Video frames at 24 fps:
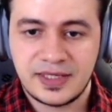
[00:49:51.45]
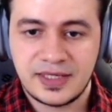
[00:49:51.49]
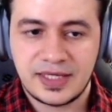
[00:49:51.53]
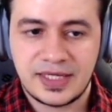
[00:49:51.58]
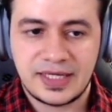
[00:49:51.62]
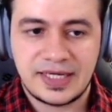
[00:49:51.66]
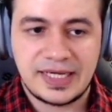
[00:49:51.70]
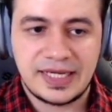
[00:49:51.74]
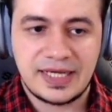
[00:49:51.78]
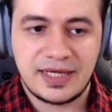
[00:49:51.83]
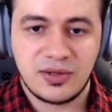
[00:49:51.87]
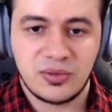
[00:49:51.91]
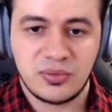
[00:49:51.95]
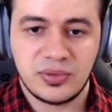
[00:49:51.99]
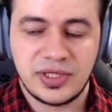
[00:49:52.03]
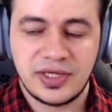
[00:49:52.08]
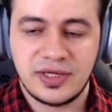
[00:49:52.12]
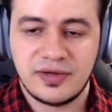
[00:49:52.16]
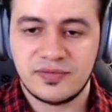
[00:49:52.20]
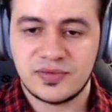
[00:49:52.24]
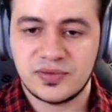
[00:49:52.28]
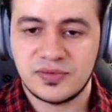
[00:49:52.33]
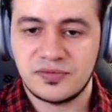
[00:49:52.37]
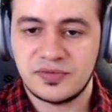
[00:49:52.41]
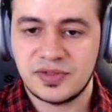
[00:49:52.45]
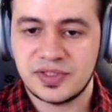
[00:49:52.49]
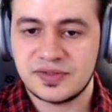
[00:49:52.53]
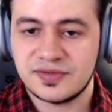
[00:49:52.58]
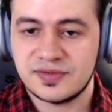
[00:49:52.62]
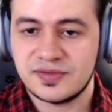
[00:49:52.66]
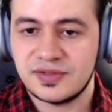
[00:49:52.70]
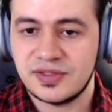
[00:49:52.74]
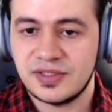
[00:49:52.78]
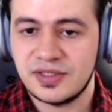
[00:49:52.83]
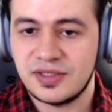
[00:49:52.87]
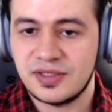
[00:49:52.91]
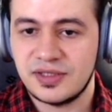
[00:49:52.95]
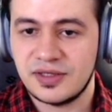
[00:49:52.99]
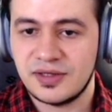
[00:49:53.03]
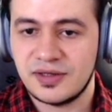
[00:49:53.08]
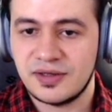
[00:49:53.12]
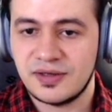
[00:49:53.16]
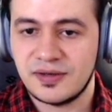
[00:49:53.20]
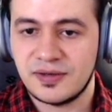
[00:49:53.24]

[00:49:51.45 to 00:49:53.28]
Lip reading: And now we have to fix the